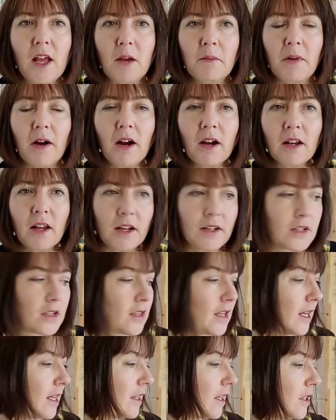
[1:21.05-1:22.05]
But I like to
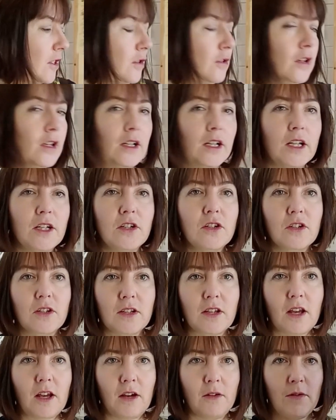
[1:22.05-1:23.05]
think that you can learn to
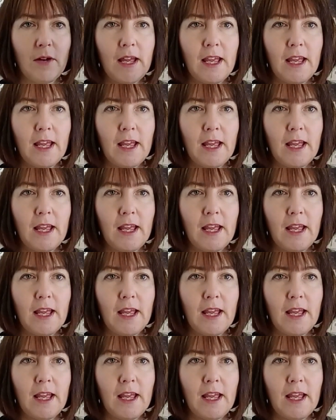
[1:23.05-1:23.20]
sew